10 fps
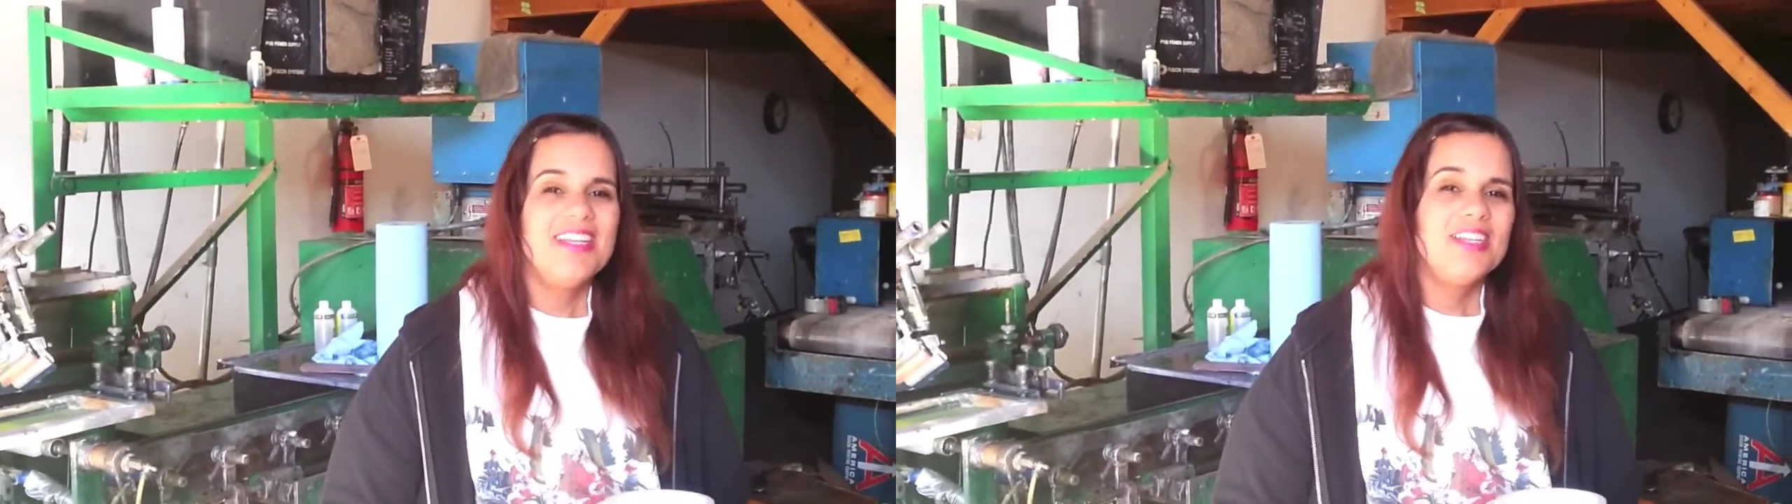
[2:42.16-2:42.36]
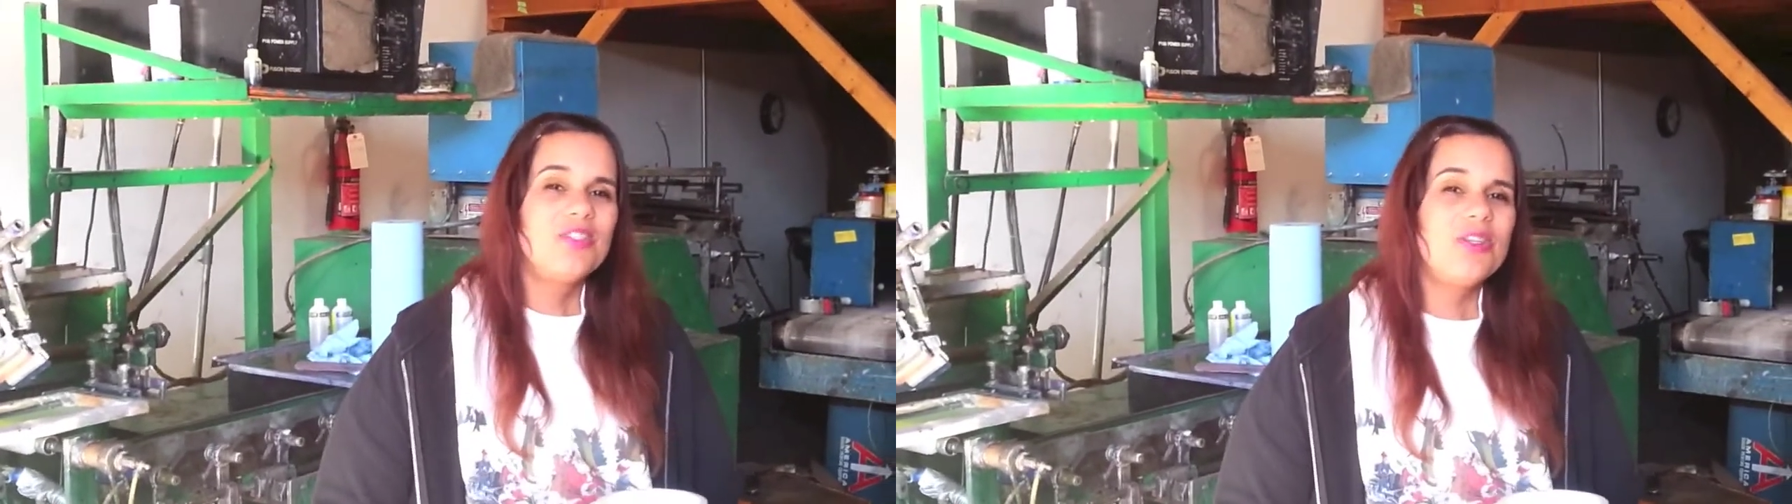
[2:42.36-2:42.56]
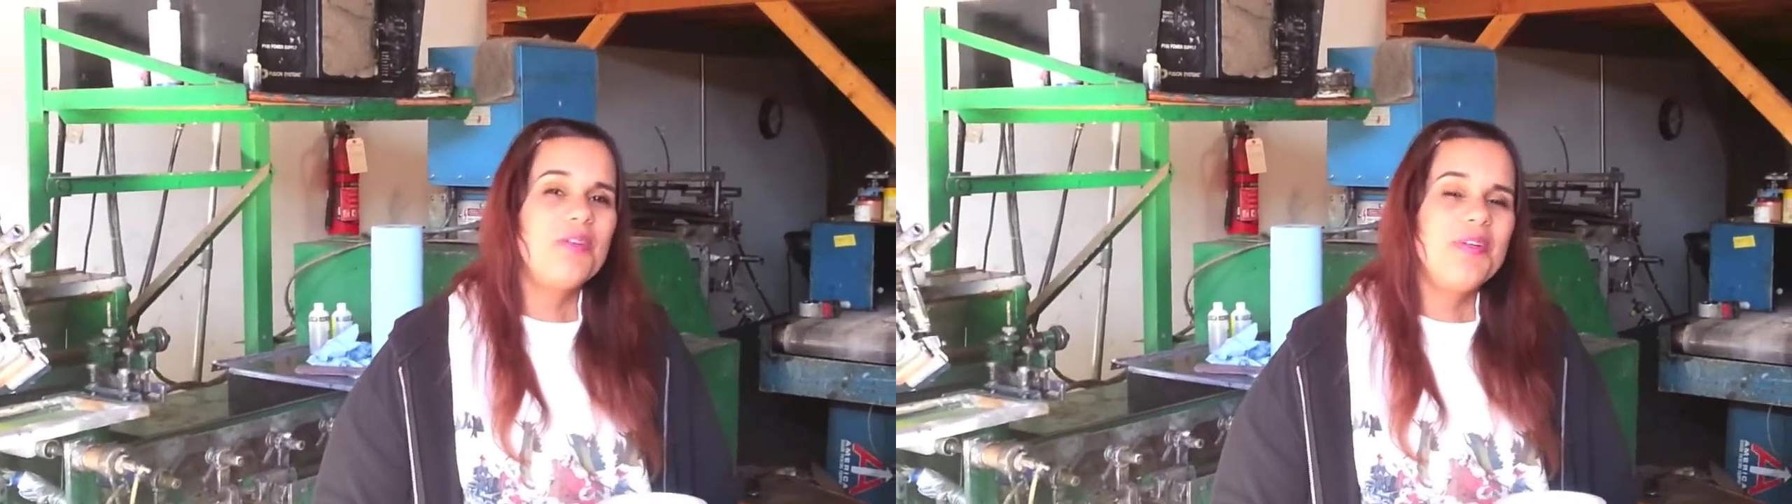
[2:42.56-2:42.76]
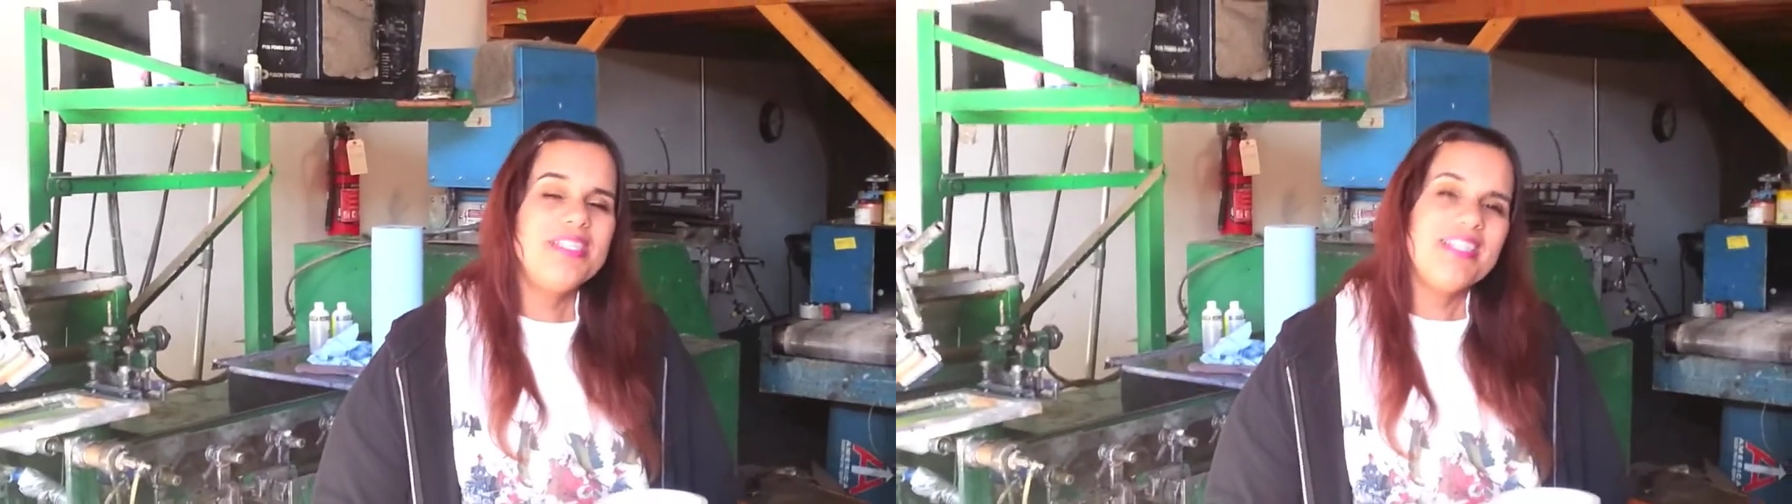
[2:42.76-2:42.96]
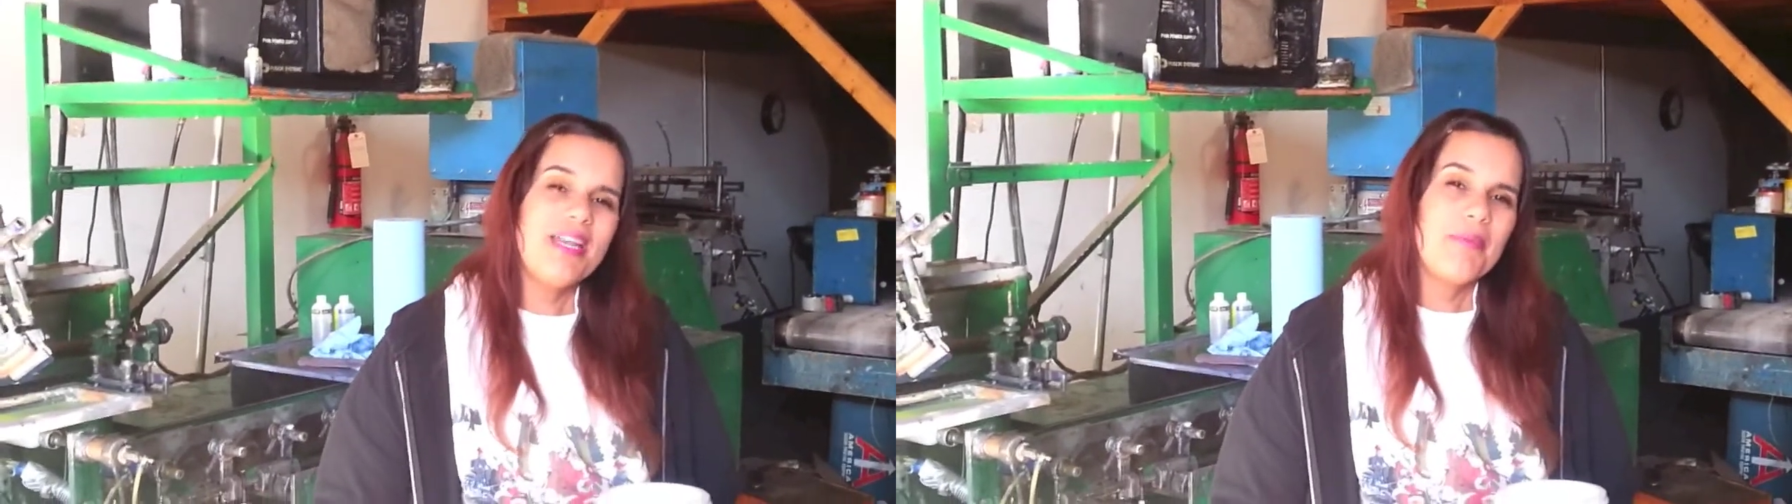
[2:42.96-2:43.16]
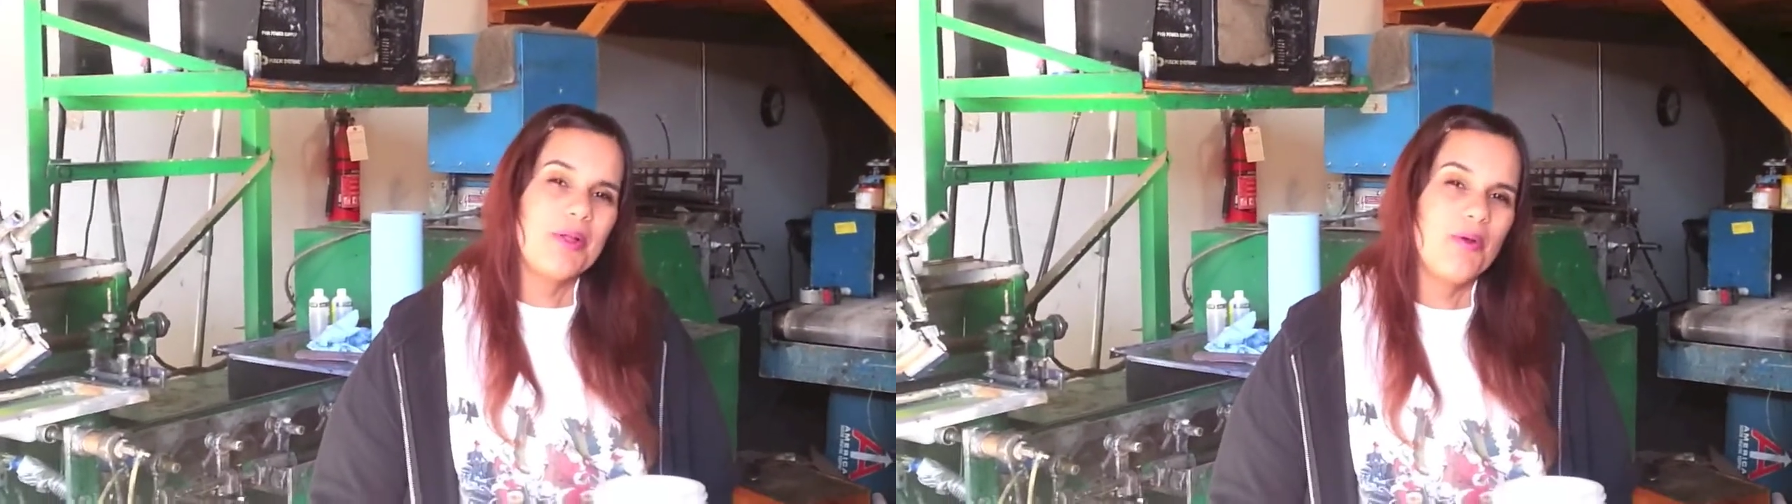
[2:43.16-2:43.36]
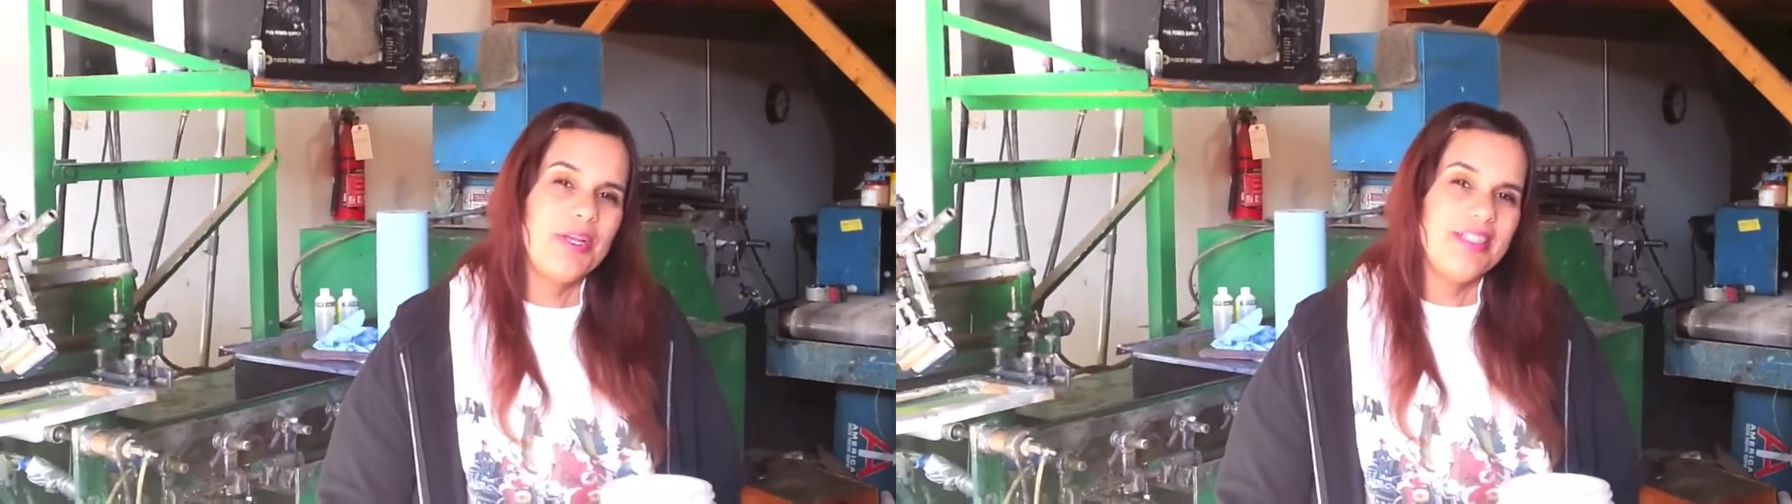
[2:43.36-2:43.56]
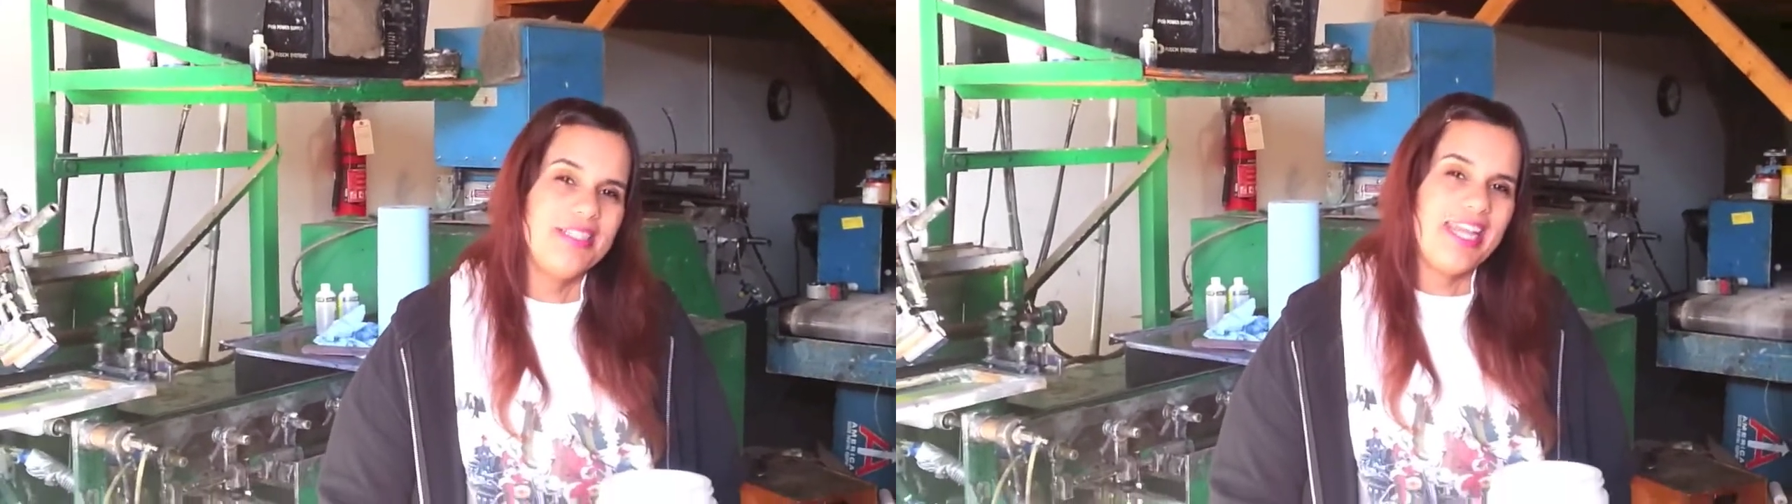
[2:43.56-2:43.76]
So the reason that I'm
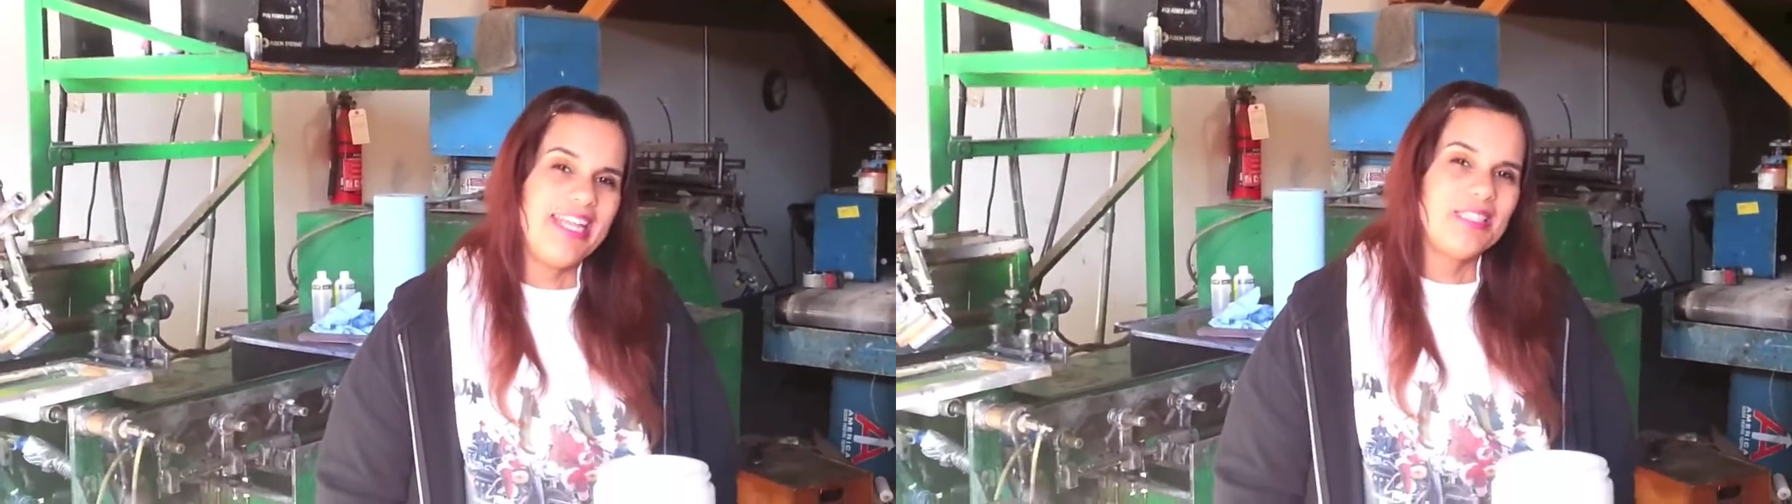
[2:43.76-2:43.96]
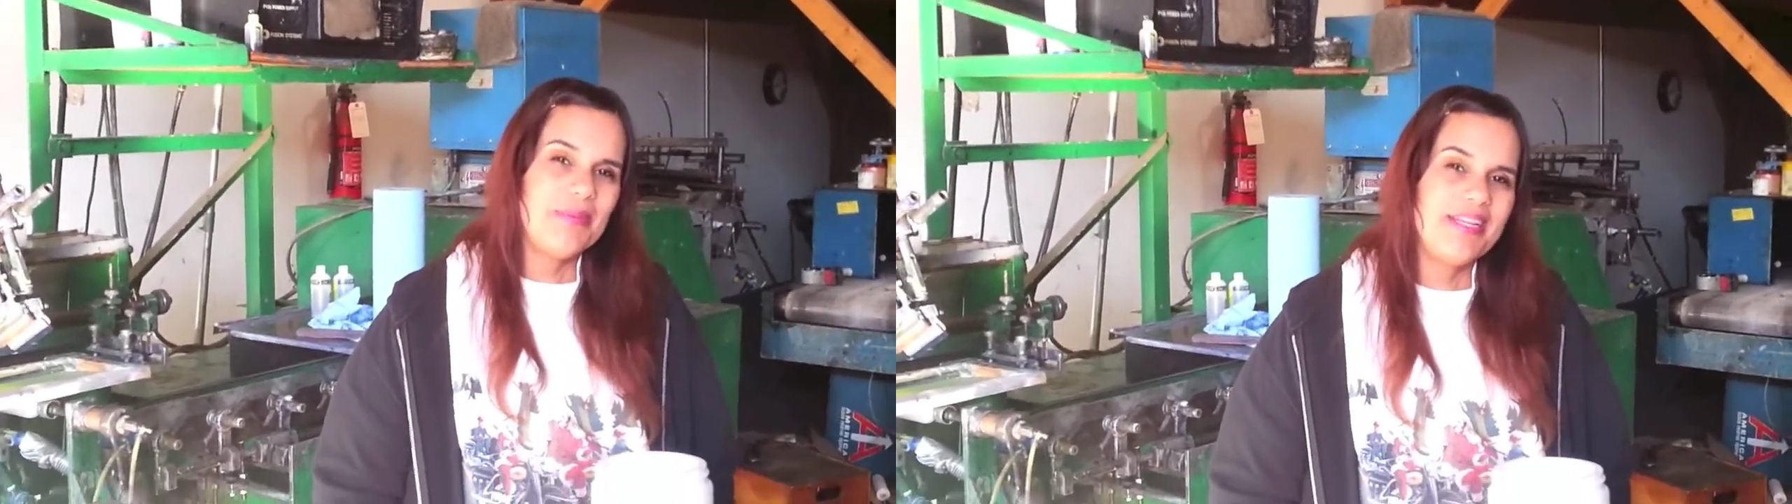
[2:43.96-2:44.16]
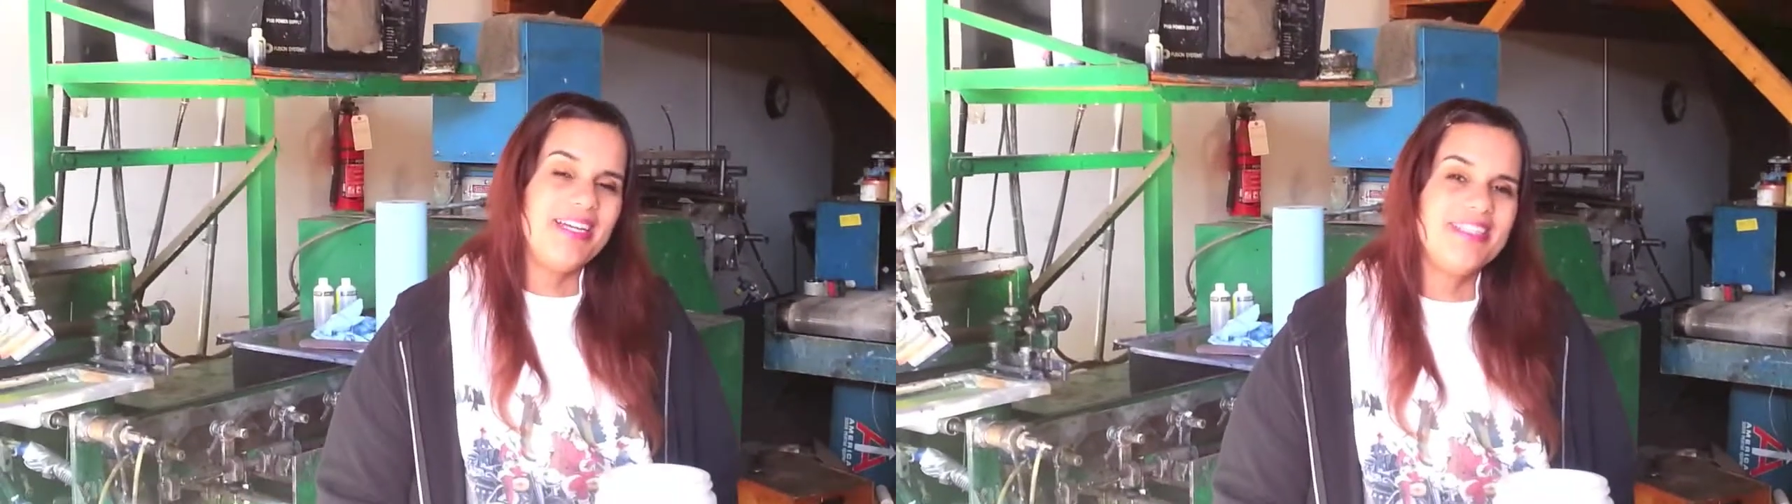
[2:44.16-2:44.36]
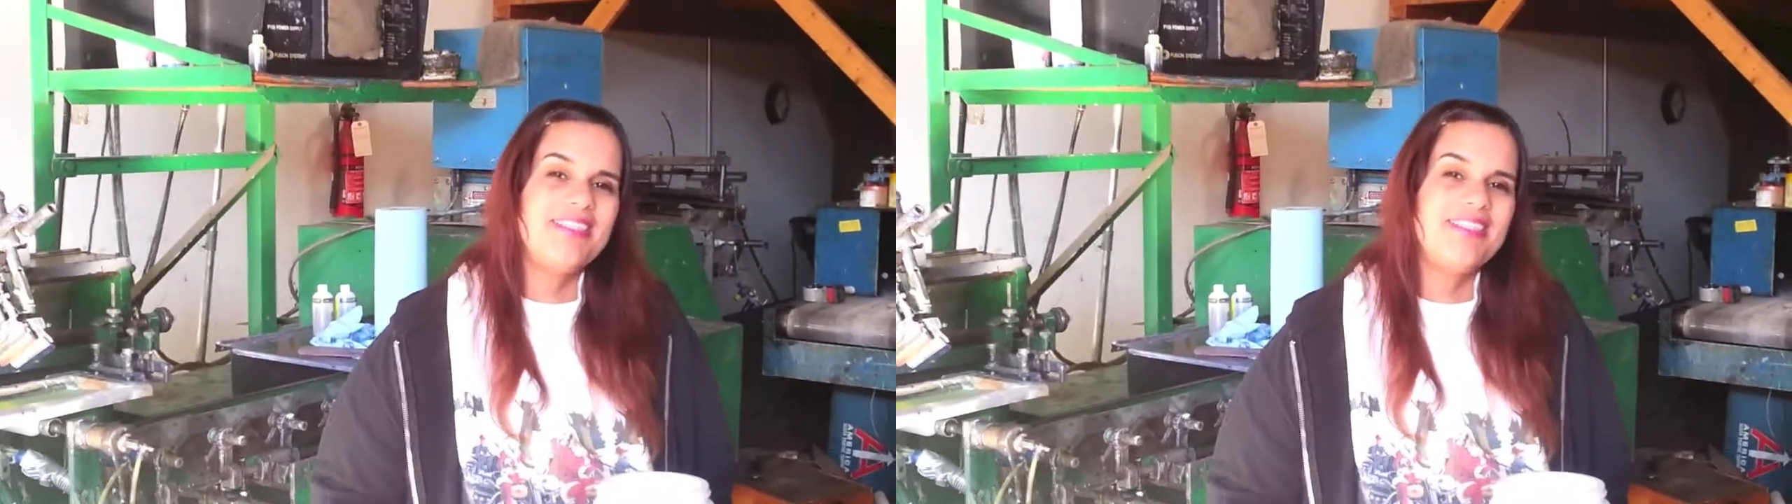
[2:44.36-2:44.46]
recording today is because